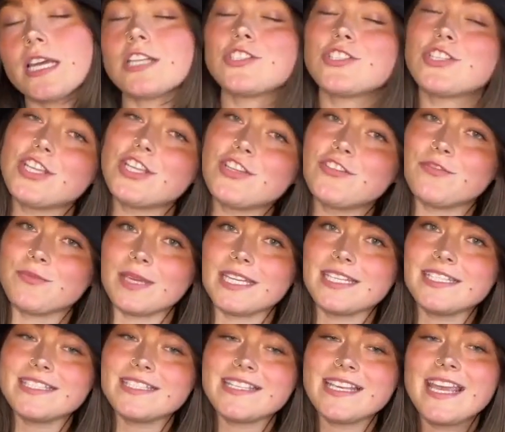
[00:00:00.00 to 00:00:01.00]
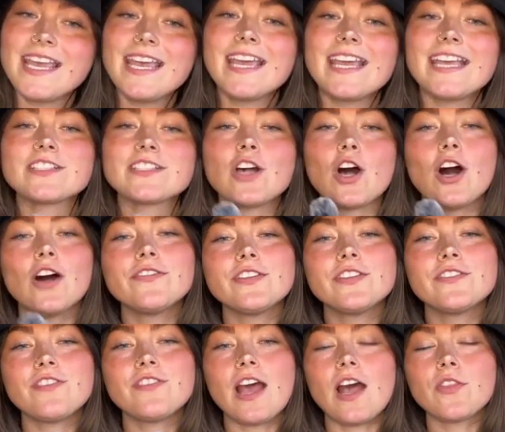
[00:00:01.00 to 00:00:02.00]
achievement is
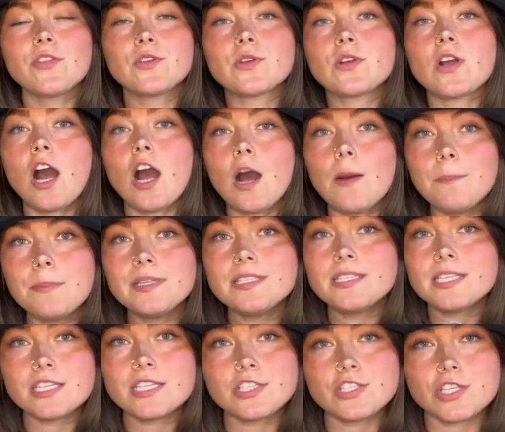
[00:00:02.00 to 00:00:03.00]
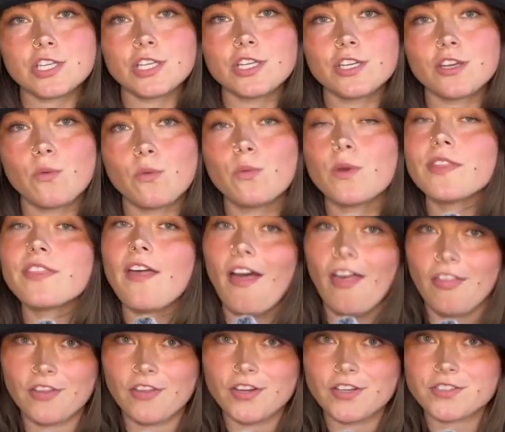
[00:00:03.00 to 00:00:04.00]
often found through competition with
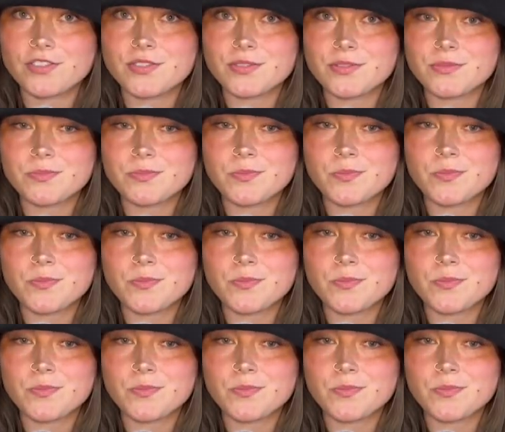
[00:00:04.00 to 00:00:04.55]
others.